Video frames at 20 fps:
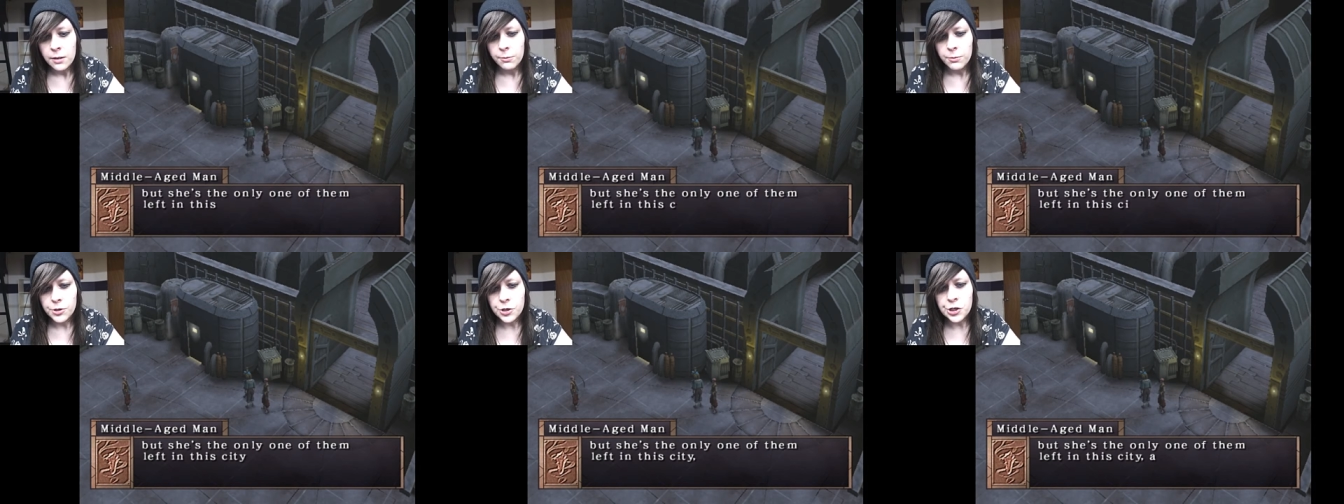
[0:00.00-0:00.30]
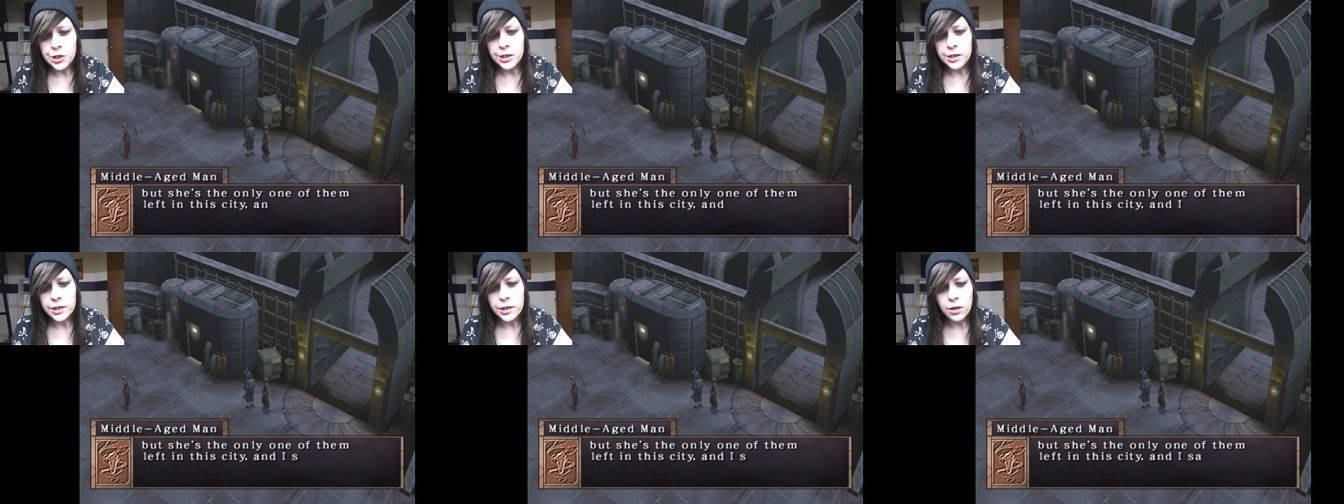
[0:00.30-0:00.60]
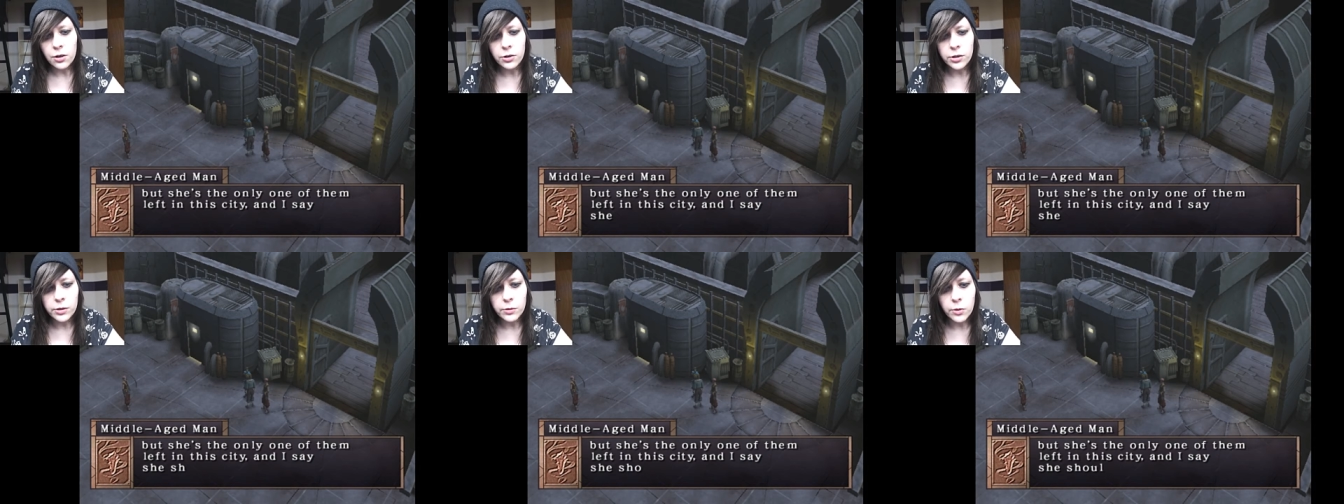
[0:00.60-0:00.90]
But she's the
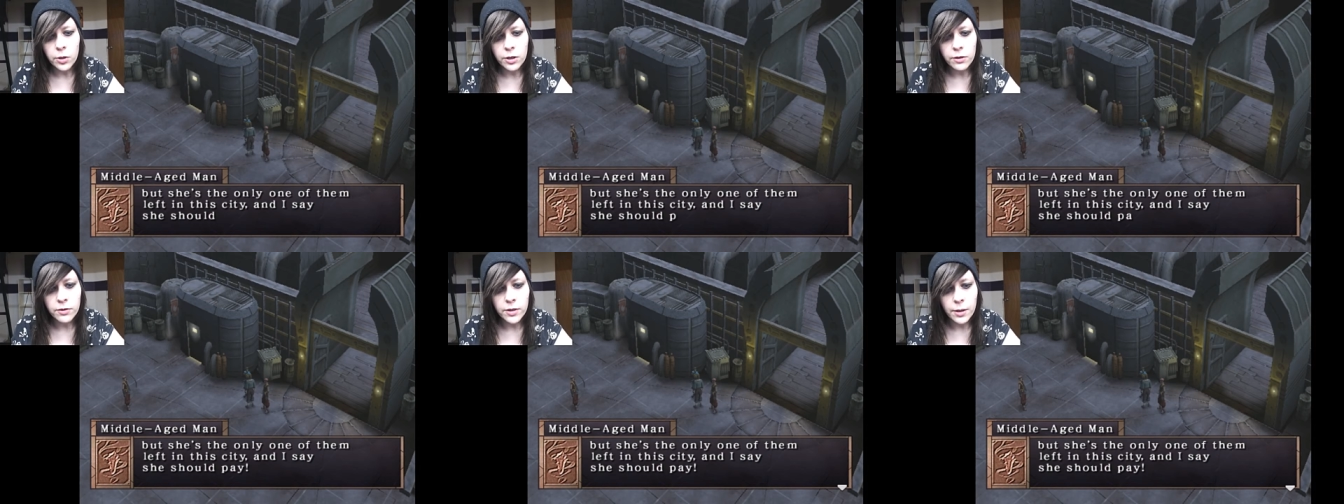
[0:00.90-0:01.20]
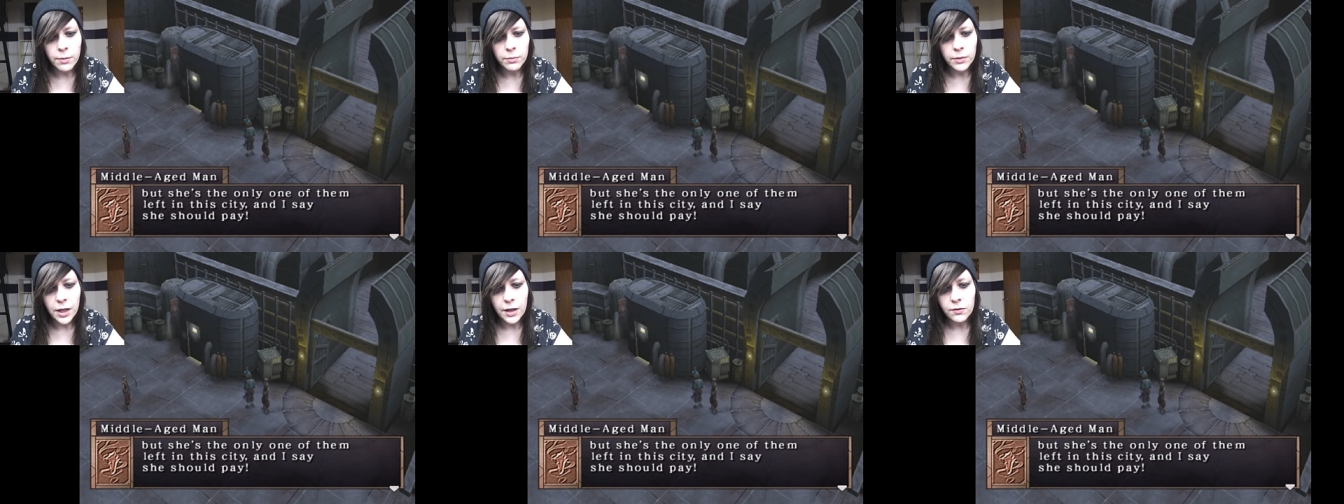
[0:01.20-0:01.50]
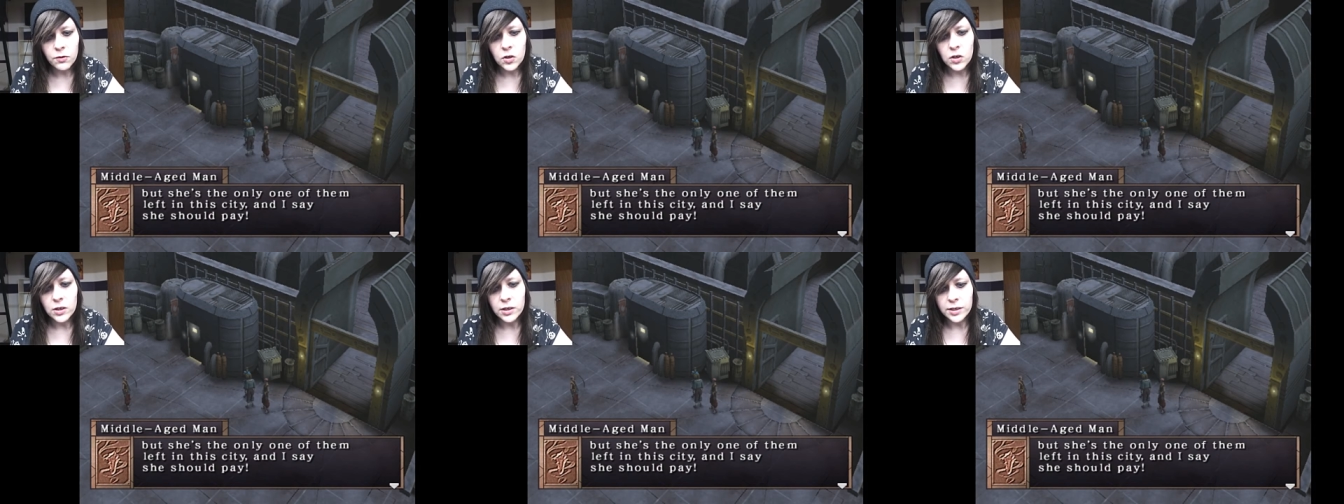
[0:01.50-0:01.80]
only one of them
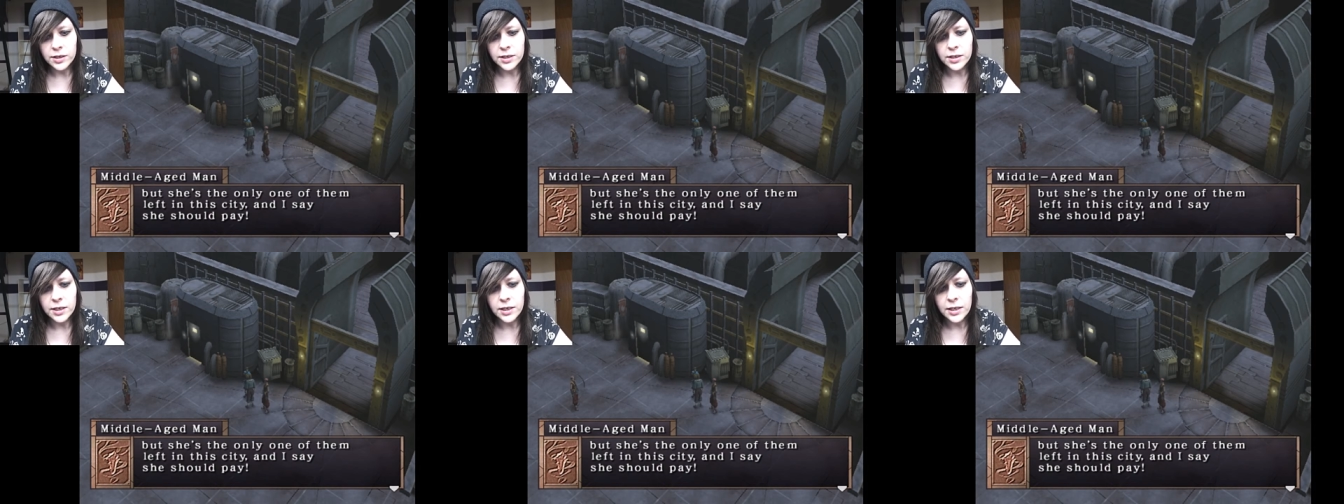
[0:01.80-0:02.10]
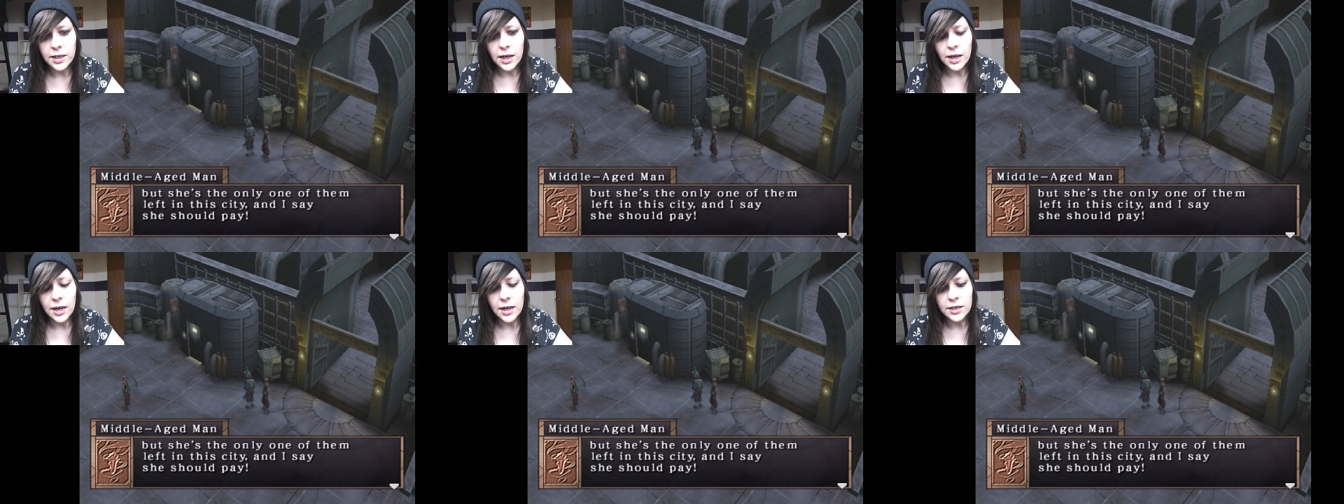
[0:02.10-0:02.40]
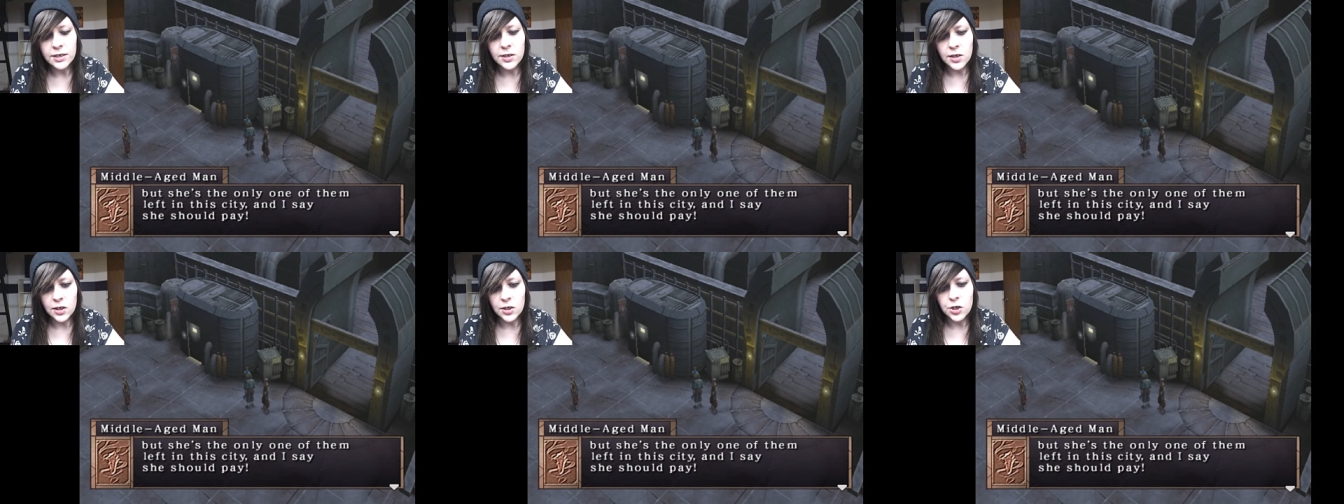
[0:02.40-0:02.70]
left in this city, and I
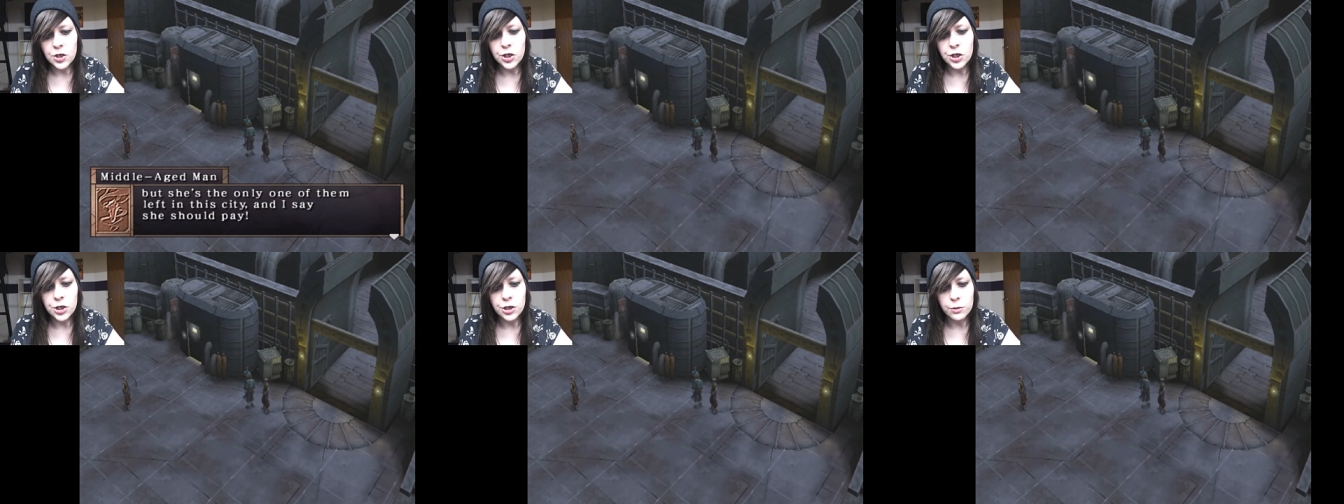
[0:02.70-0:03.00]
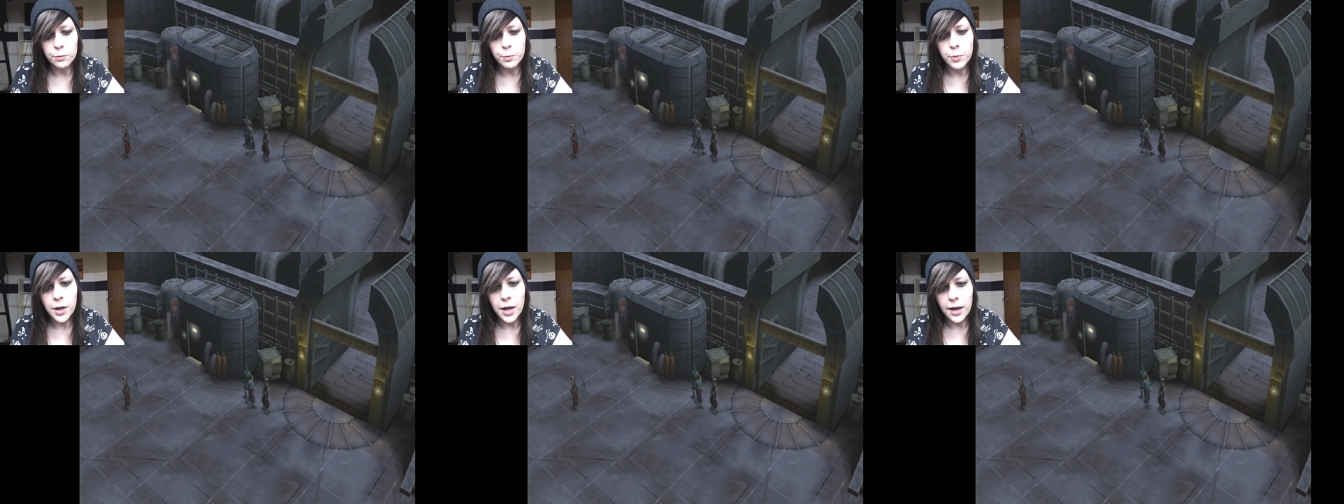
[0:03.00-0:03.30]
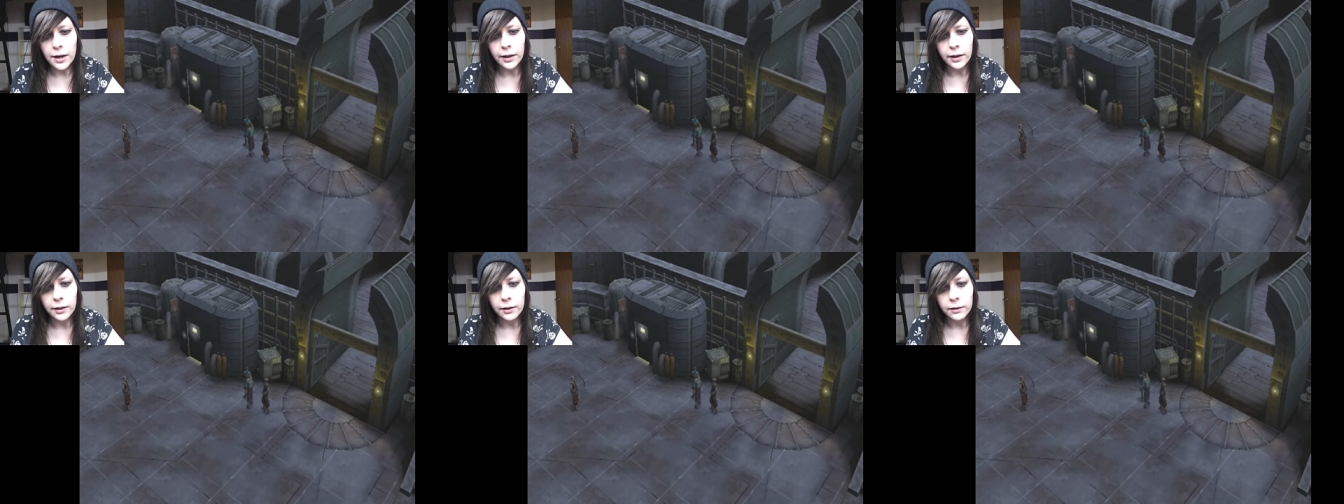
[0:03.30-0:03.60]
say she should pay.